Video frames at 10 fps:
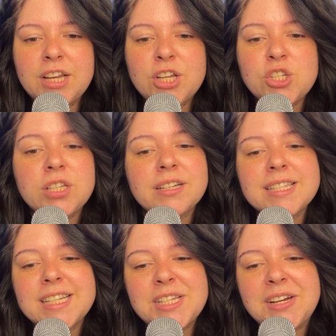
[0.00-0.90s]
She
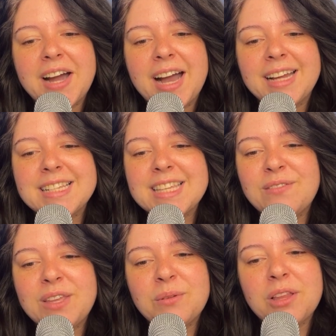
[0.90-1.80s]
looks into your eyes,
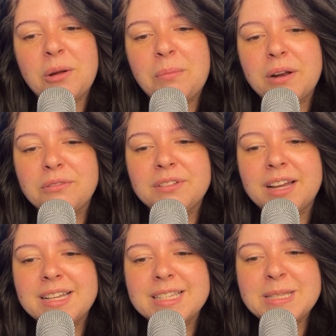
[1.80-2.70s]
giving you a lot of
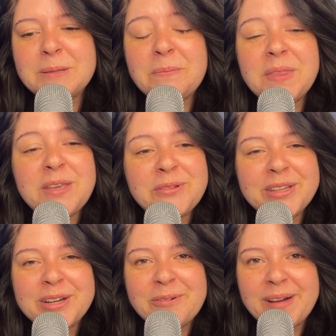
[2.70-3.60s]
butterflies. You
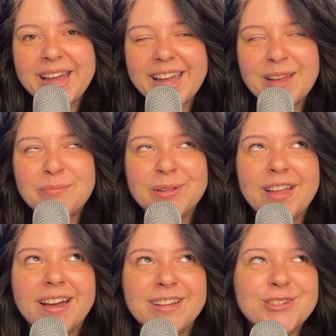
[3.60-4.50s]
look away and
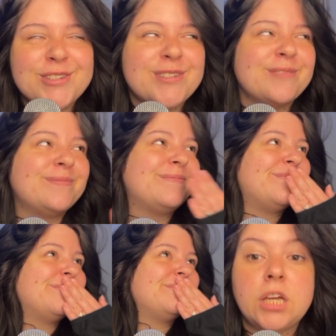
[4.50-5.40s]
blush.
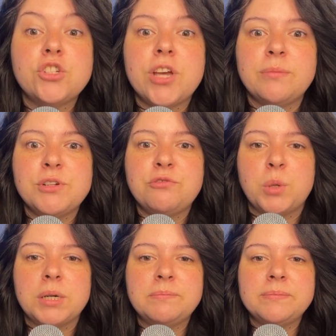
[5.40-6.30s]
Chapter
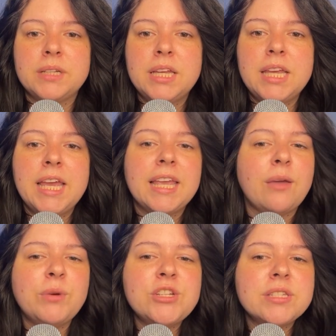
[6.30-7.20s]
4.
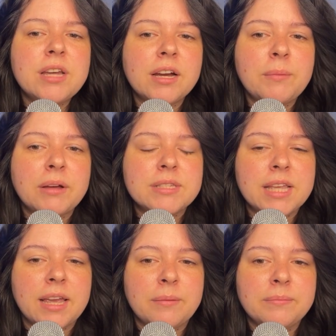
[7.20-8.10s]
Can we just talk about
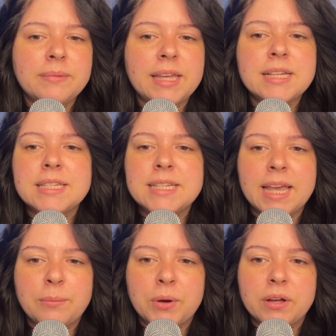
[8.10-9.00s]
Sam? He has a
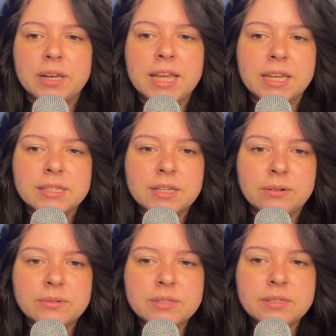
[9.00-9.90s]
tampon in his
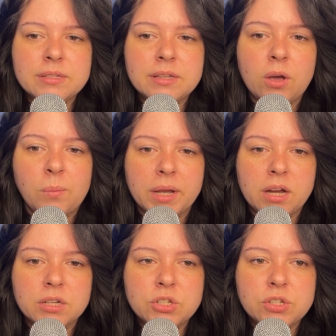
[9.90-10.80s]
nose. Oh my
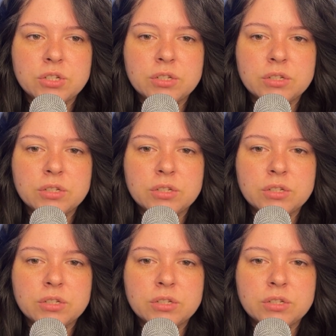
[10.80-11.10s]
gosh.